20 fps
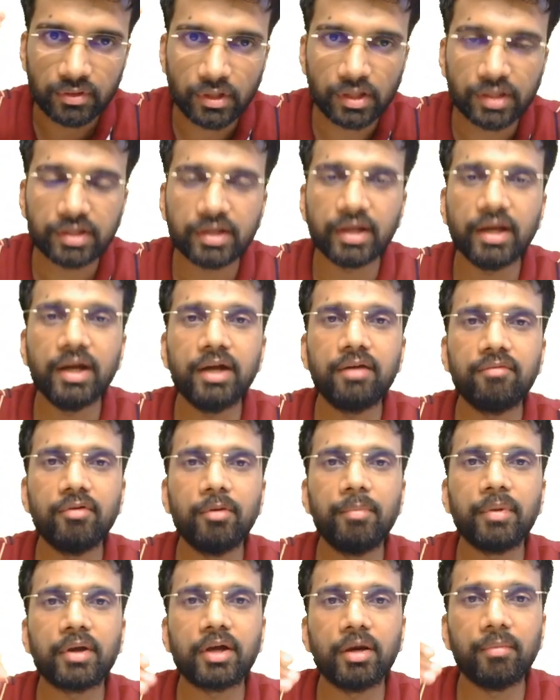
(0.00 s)
the state
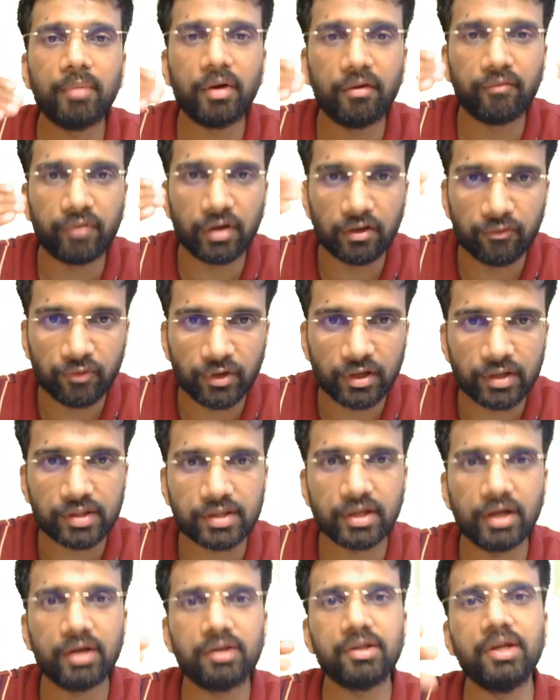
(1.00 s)
will become a welfare
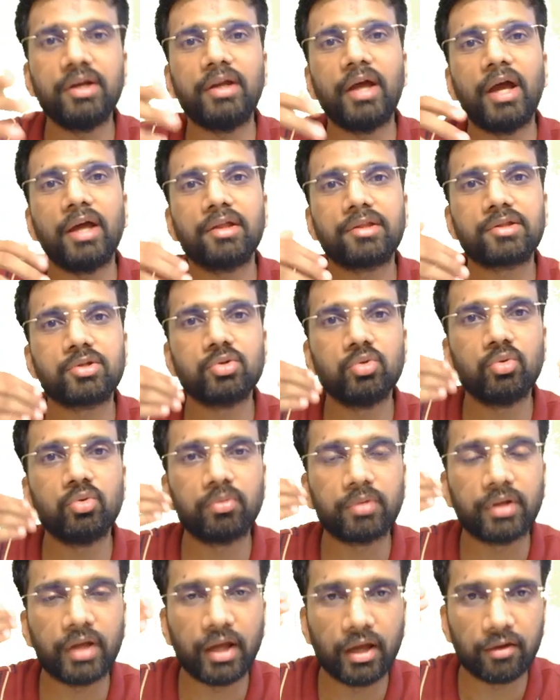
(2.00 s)
state, it has
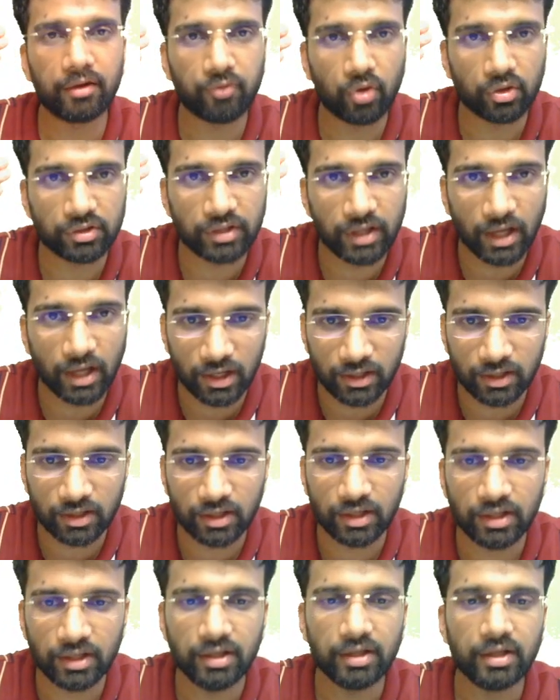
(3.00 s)
to care for the
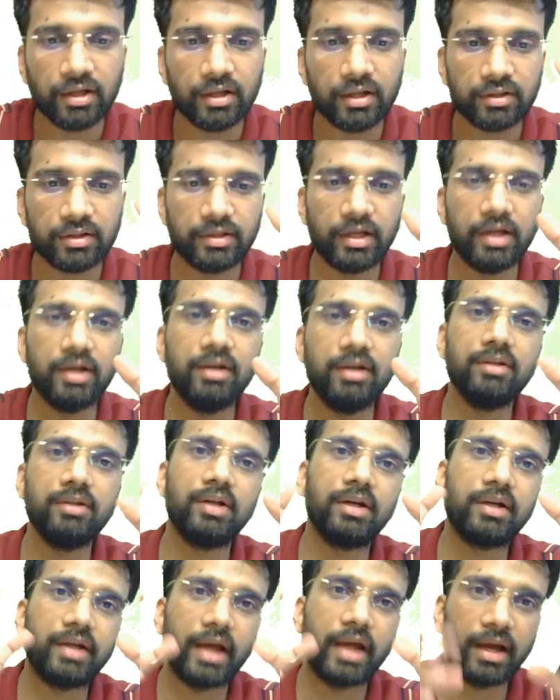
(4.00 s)
elderly, then
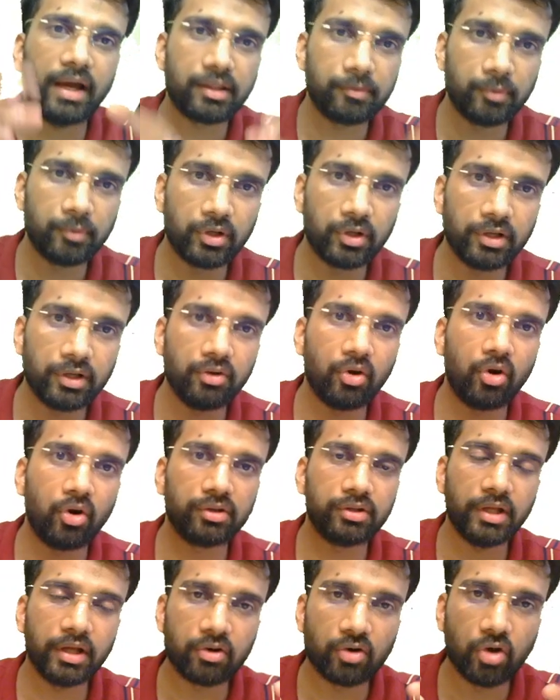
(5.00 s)
the tax burden
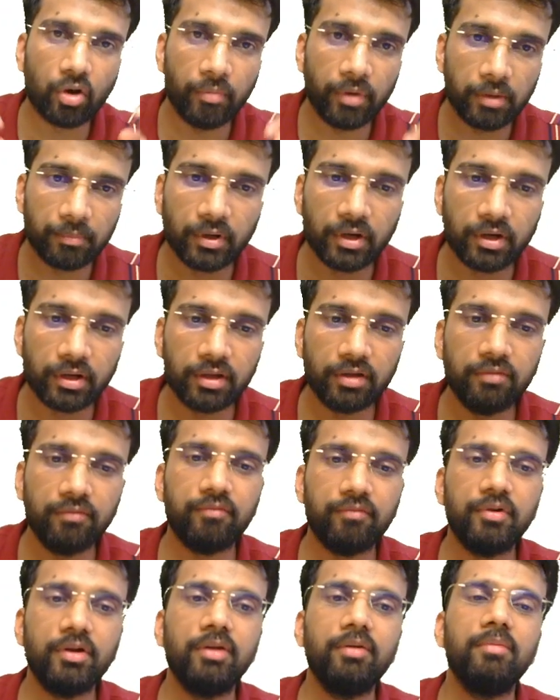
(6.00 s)
or the economic
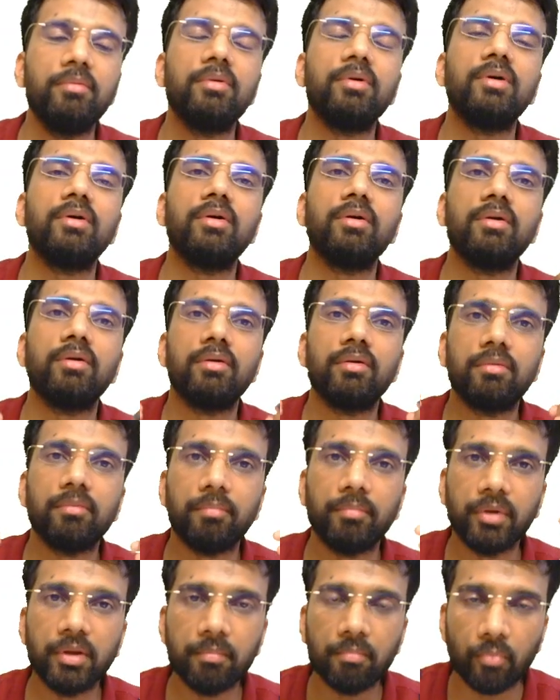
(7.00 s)
burden will
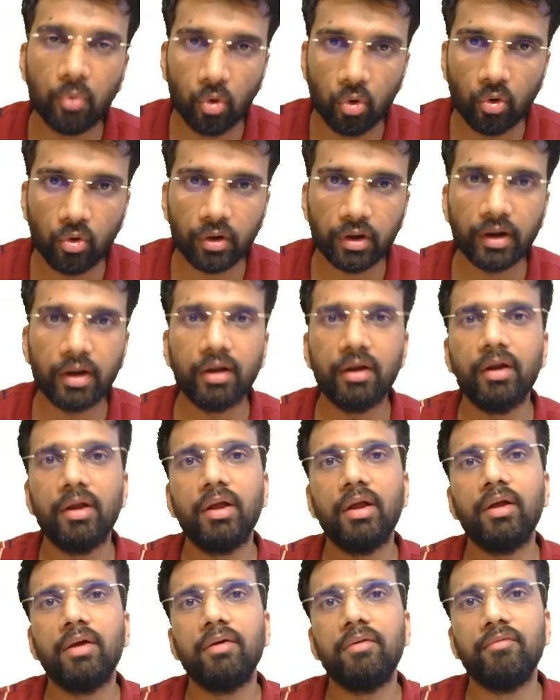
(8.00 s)
be more,
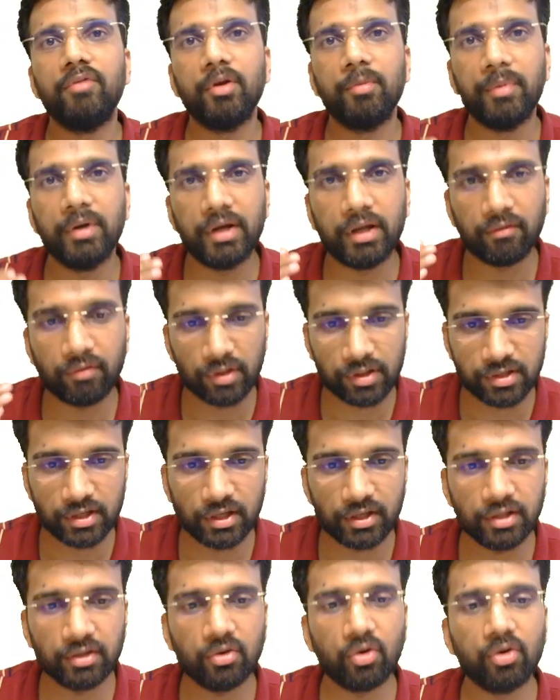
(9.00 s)
will be
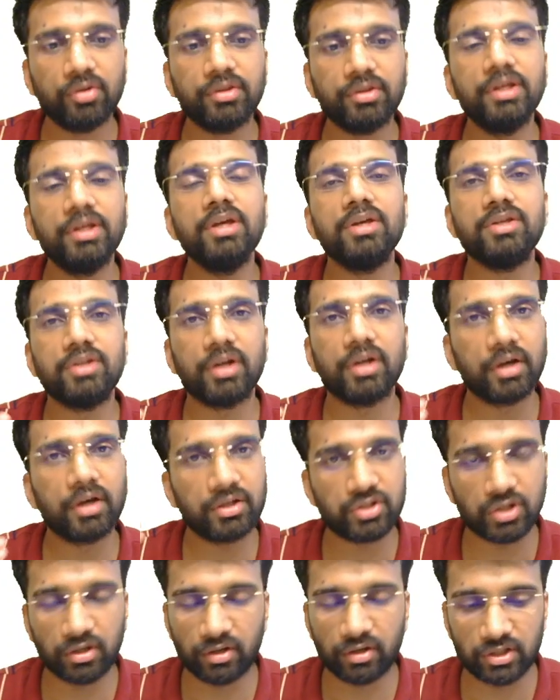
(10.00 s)
devastating on the
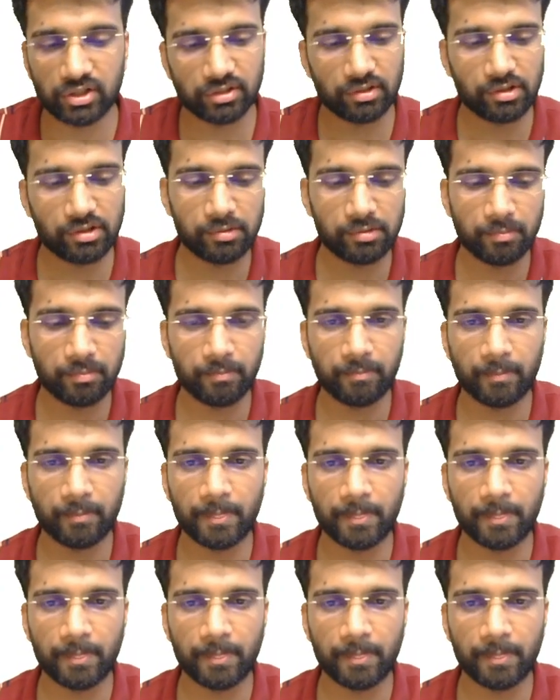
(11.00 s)
younger generations.